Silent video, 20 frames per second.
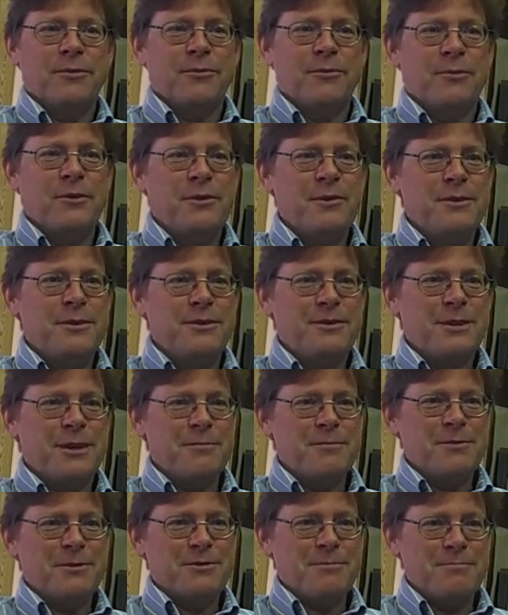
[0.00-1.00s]
what do these
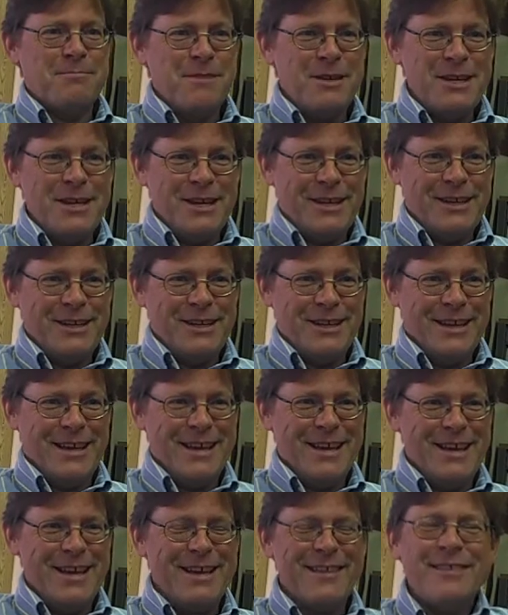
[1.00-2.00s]
numbers mean?
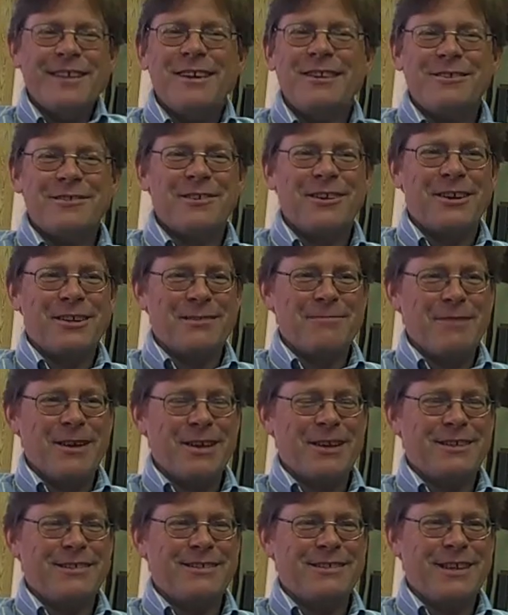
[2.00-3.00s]
And then trying to
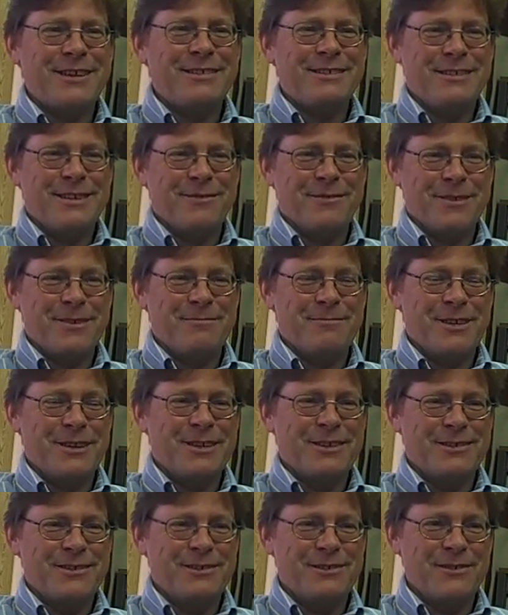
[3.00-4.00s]
make sense of it and
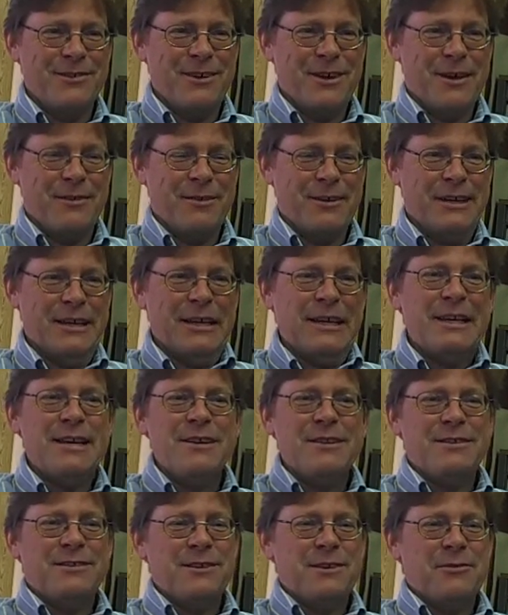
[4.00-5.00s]
making a story out of it.
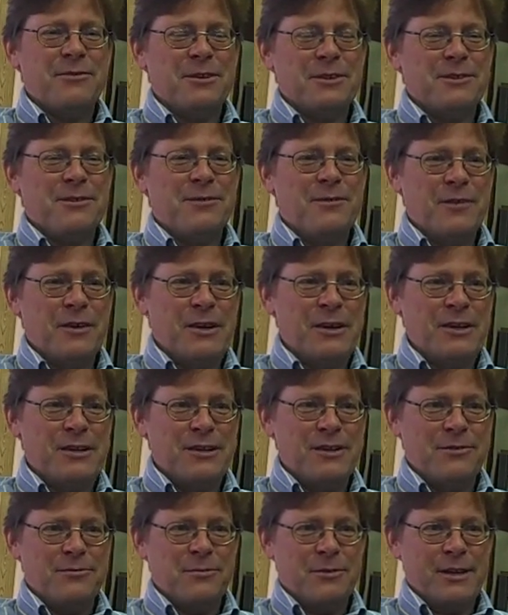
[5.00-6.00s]
So what's fun
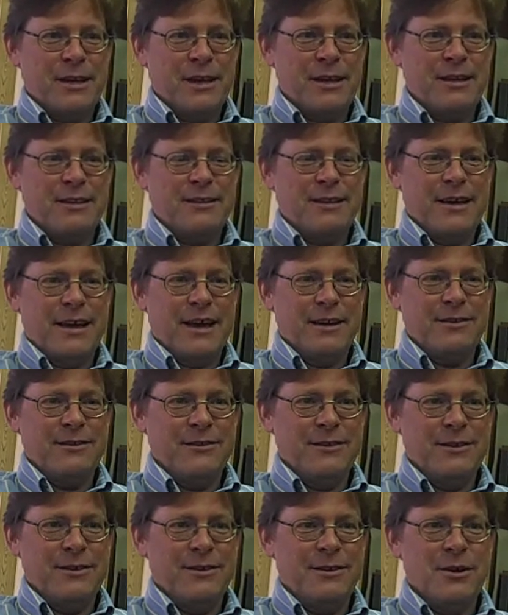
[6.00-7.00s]
is when I get to
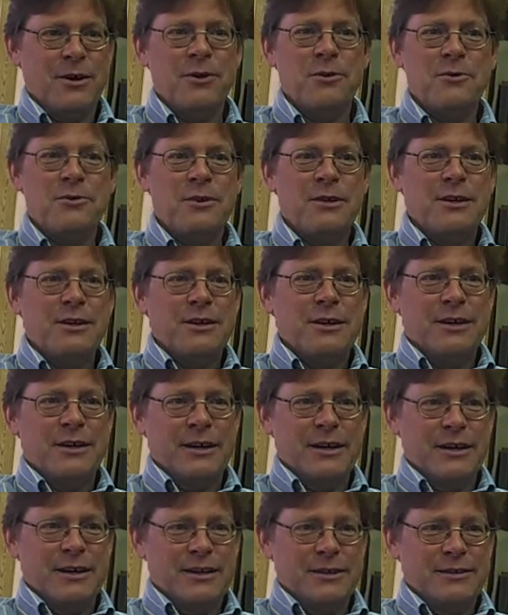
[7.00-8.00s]
actually go,
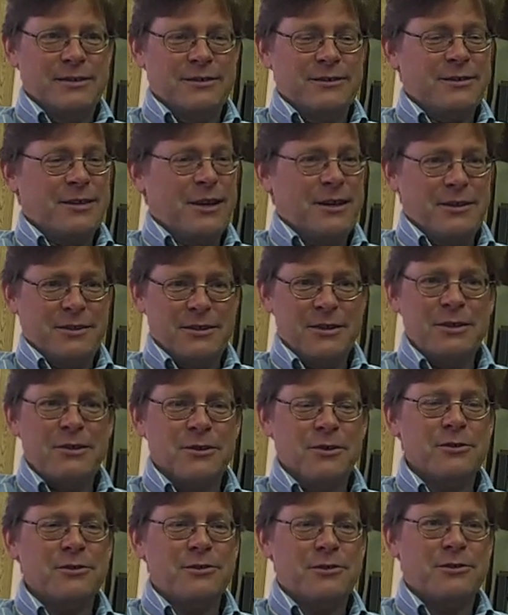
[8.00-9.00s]
say, to
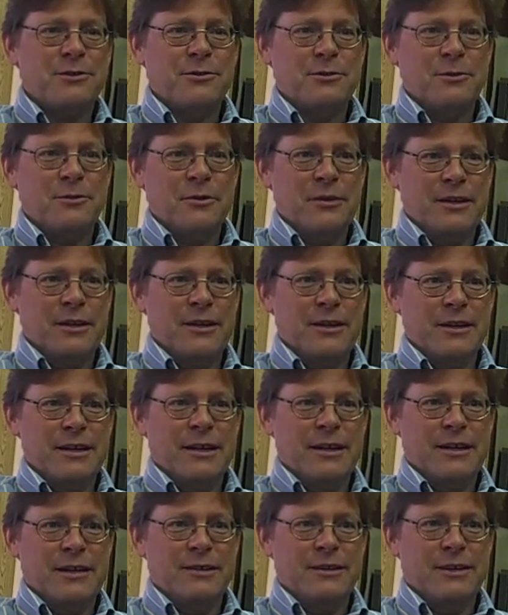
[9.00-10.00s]
your school
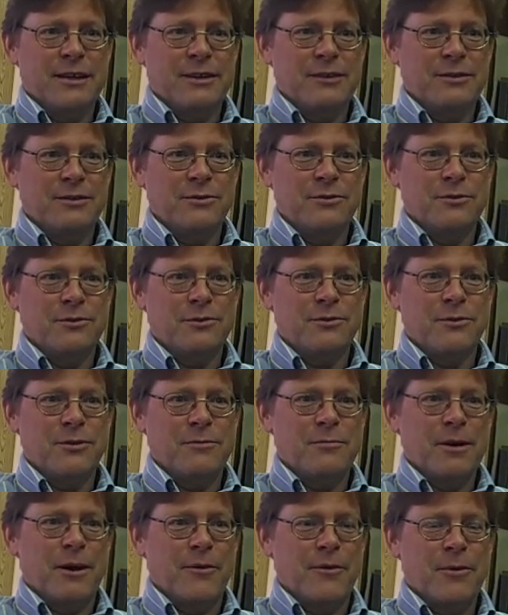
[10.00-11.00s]
and do a story
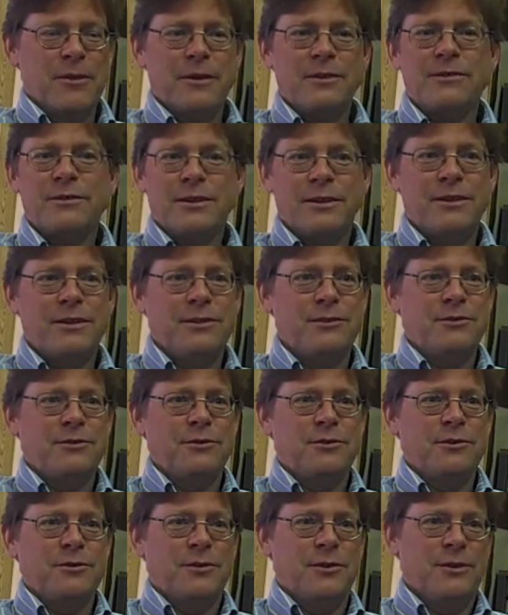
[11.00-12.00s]
about things that kids are
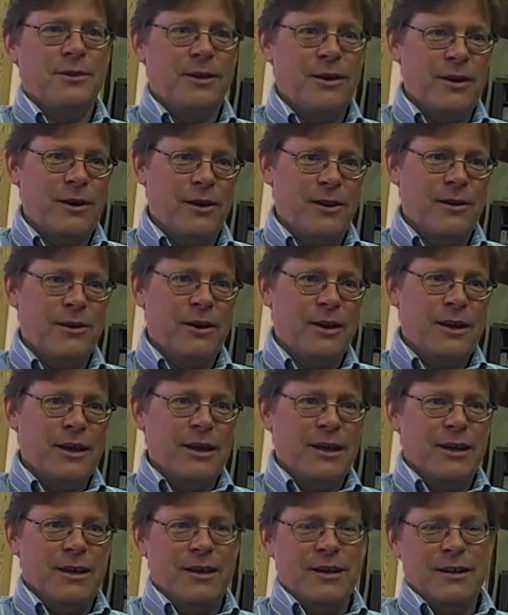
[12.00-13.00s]
doing there
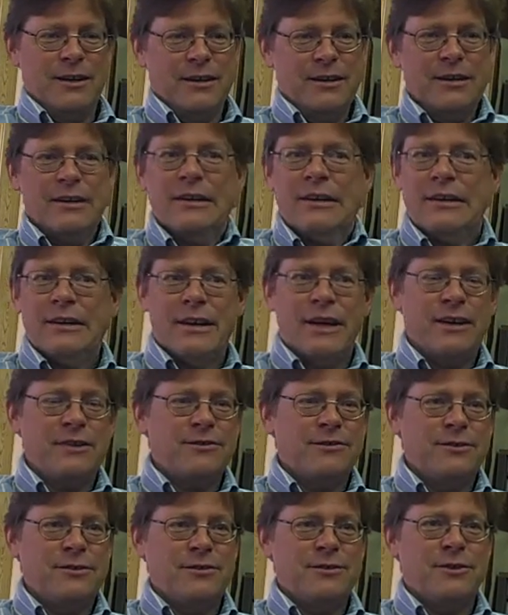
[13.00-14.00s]
and
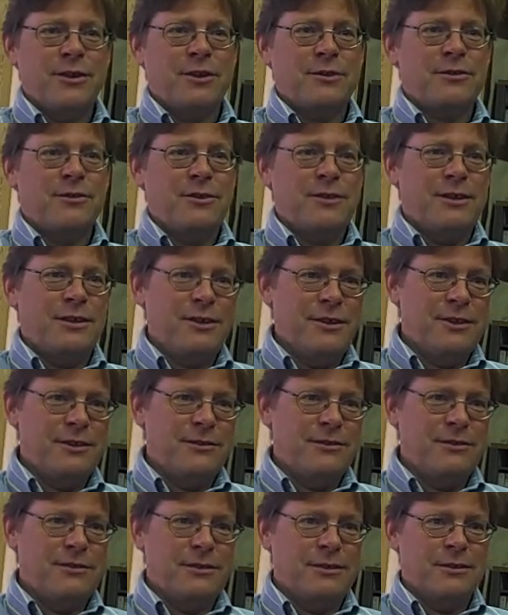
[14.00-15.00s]
actually talk to the
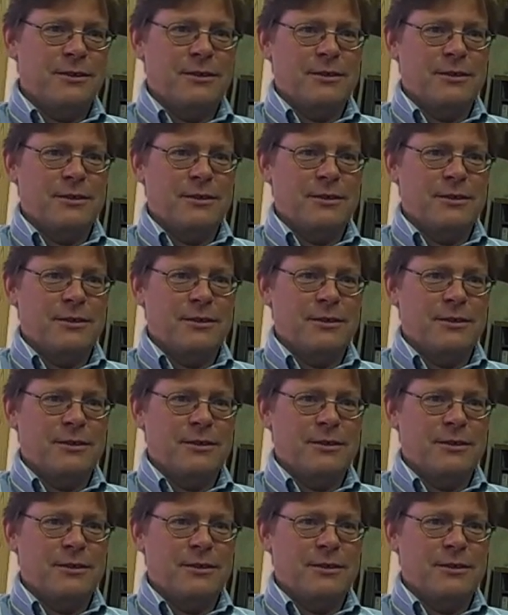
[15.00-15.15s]
kids